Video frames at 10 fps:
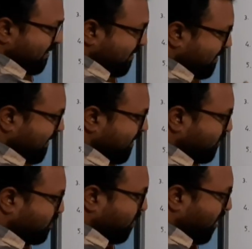6
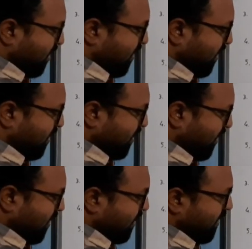part are
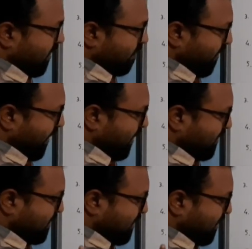colored
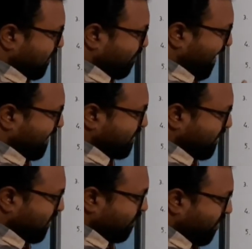means the fraction
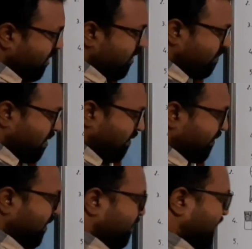of colored part
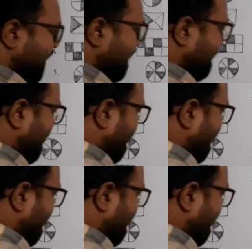will be